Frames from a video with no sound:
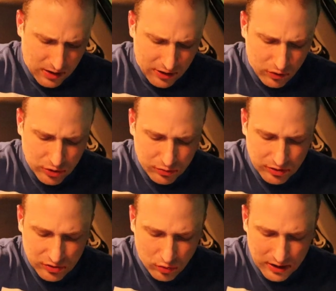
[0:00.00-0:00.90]
I don't know which
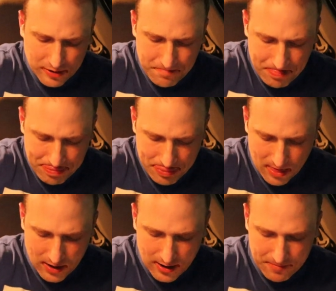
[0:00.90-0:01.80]
one is what.
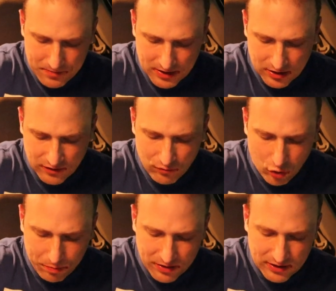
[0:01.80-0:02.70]
I can't even
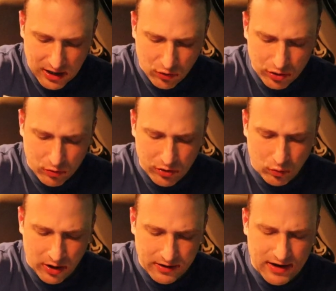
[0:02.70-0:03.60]
open it. I only wanted
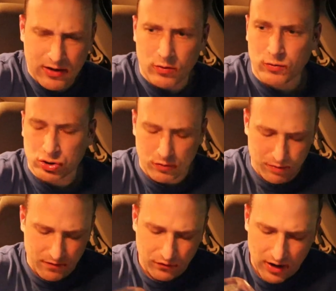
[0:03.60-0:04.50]
one. The other one should have
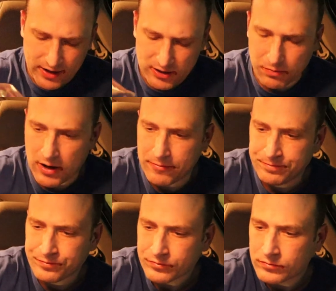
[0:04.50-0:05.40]
been fries, but
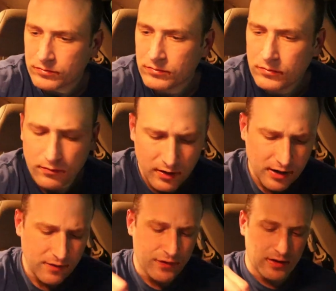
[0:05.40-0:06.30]

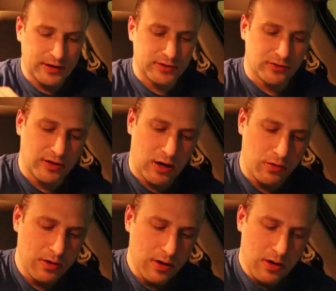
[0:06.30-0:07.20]
kind of felt like it. So
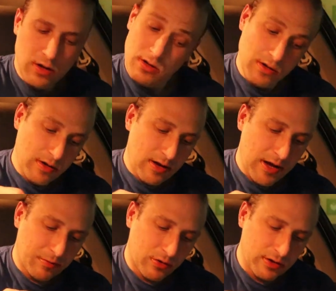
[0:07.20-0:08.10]
now
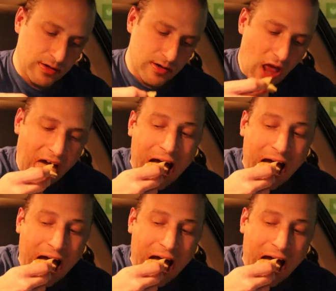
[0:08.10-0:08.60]
I'm going to eat it.